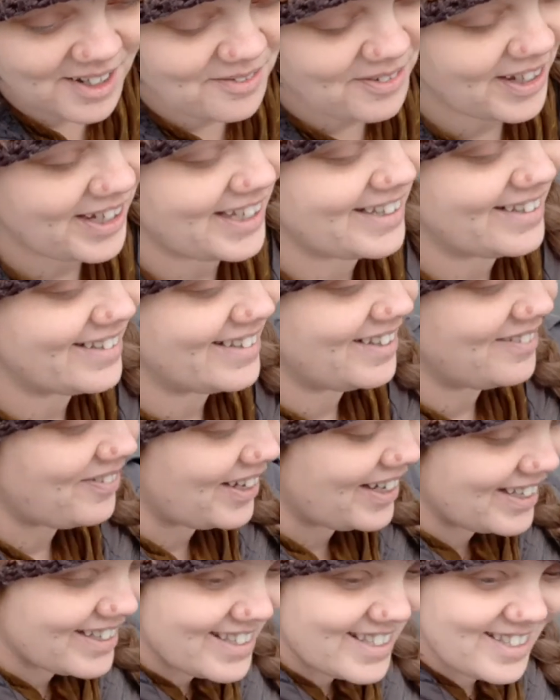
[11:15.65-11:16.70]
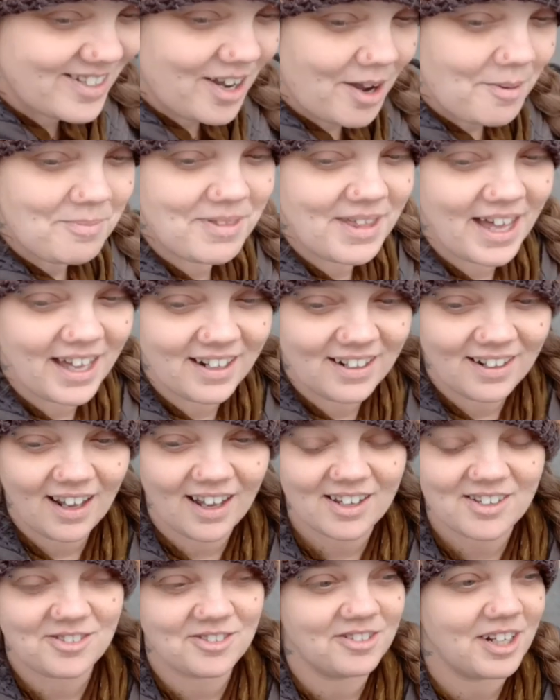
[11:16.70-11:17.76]
if I can if I can stop that
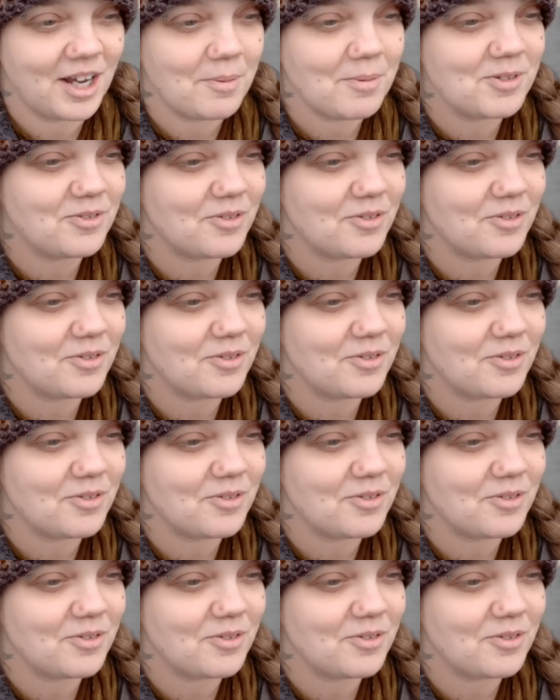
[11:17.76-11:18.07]
extra damage